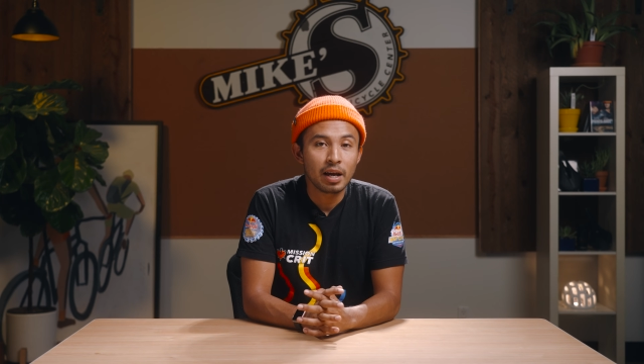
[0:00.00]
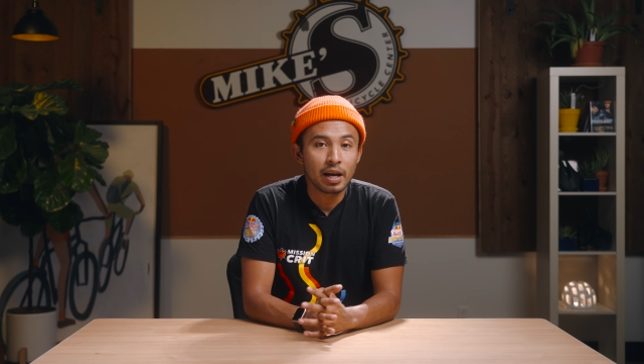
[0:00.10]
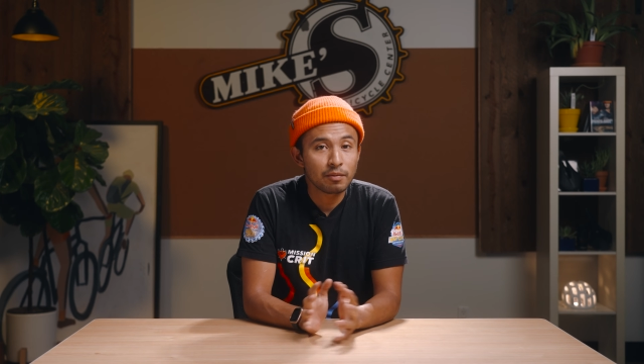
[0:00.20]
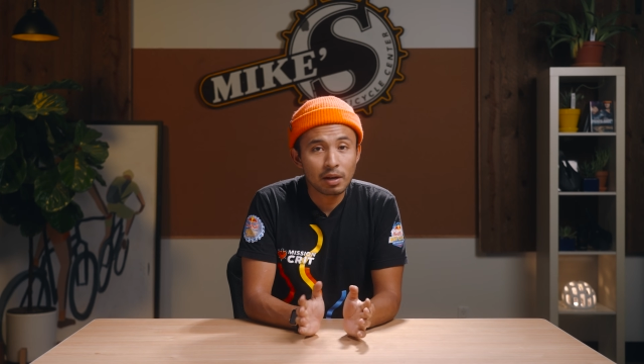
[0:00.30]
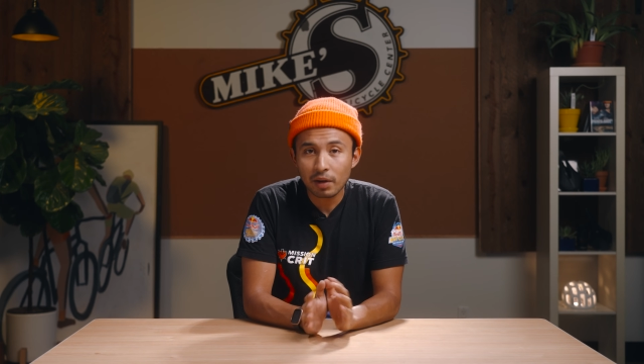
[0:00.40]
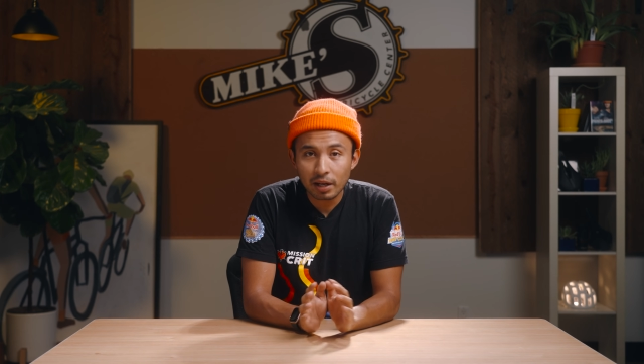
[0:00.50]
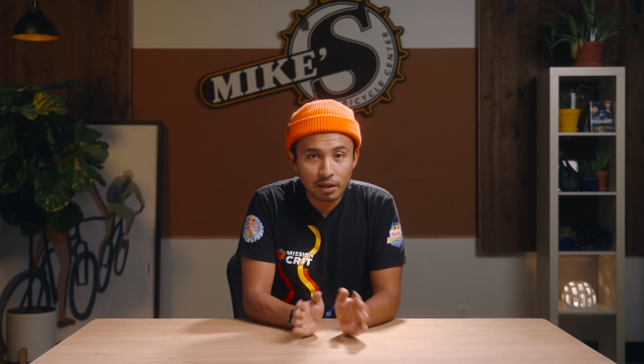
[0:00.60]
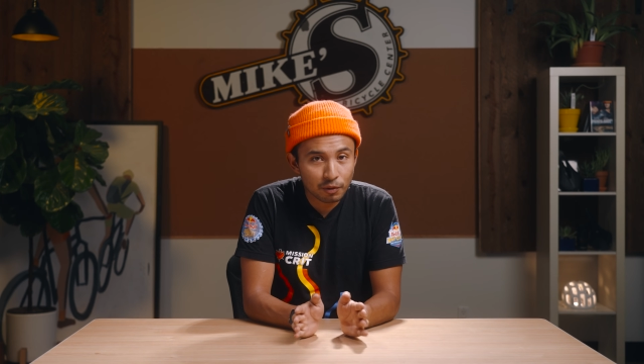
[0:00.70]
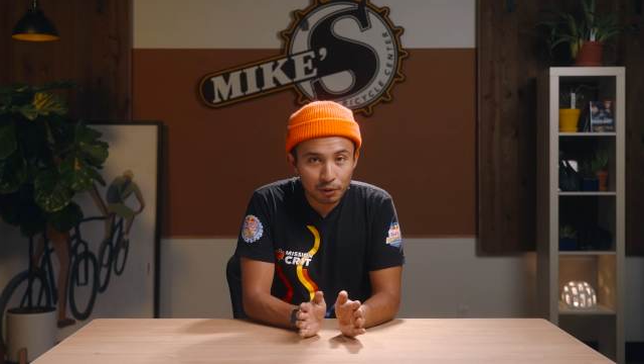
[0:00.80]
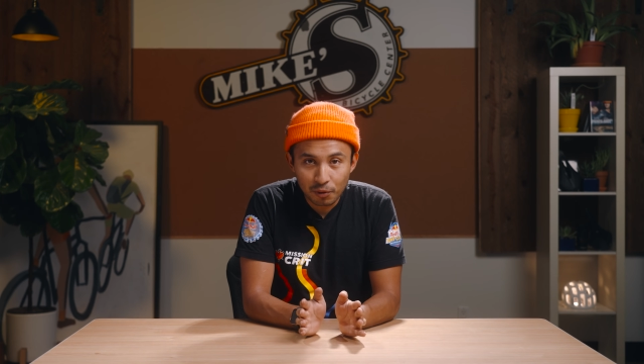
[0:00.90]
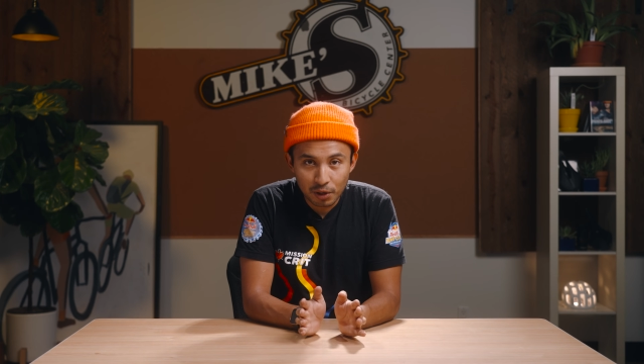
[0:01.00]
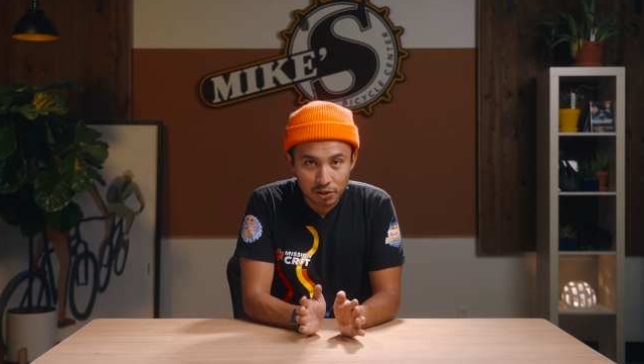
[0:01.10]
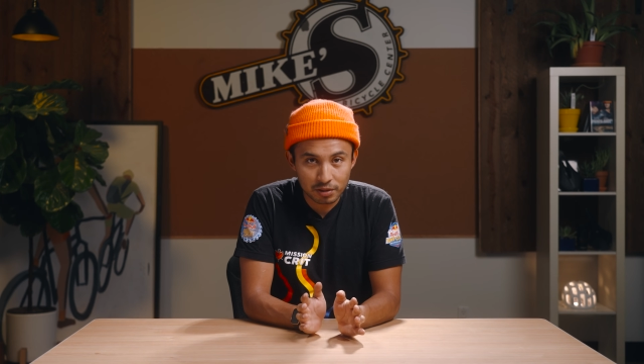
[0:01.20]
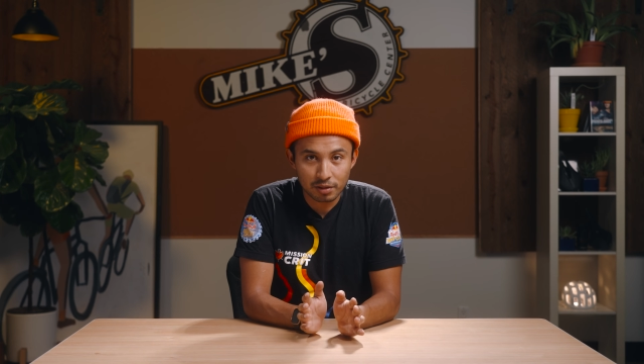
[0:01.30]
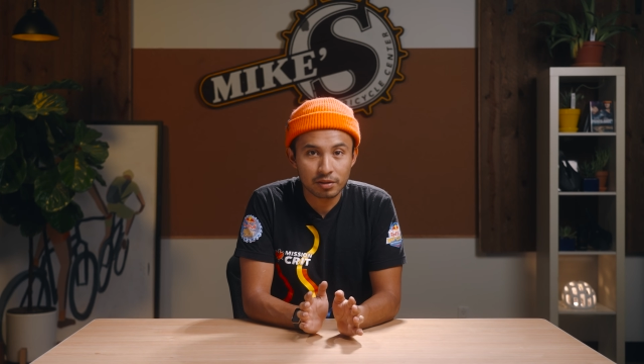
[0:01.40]
And if you have any further
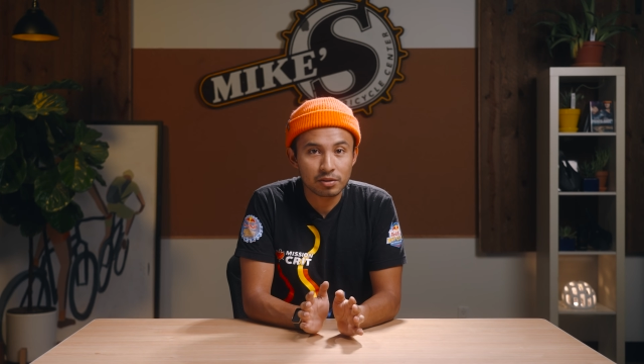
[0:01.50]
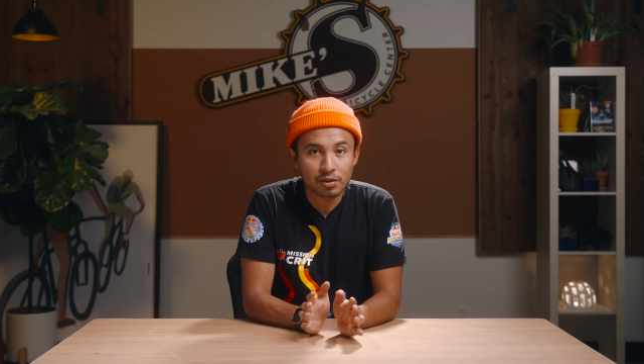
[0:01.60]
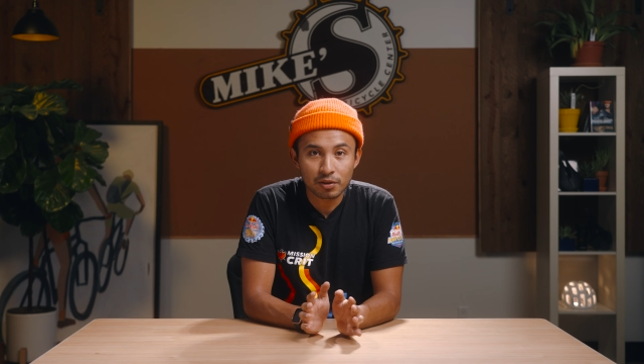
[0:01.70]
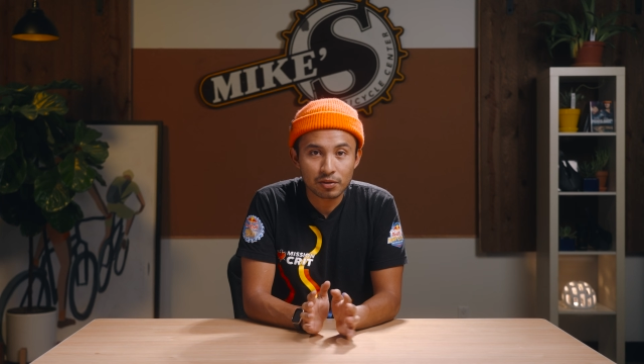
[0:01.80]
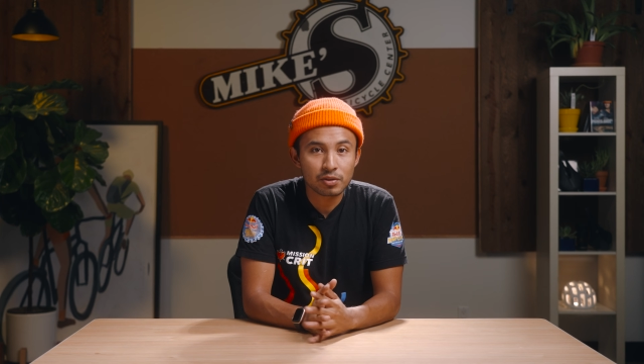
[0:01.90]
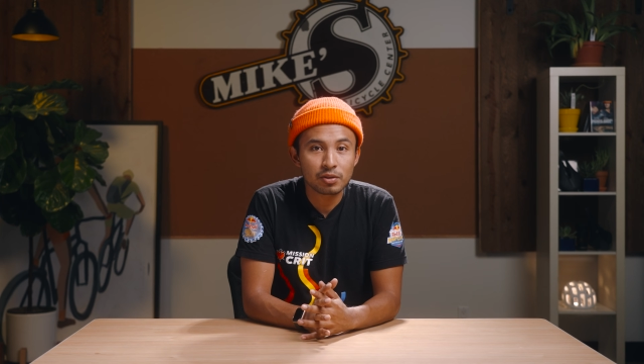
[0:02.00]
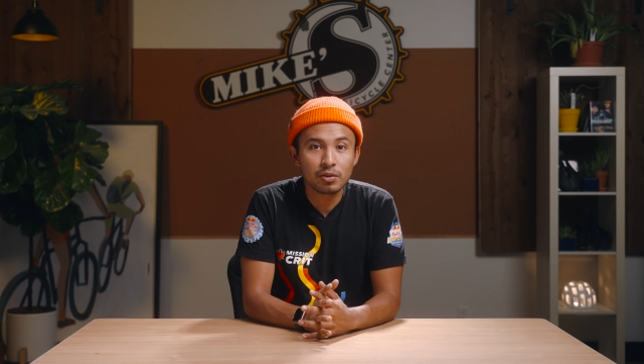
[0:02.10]
questions or concerns,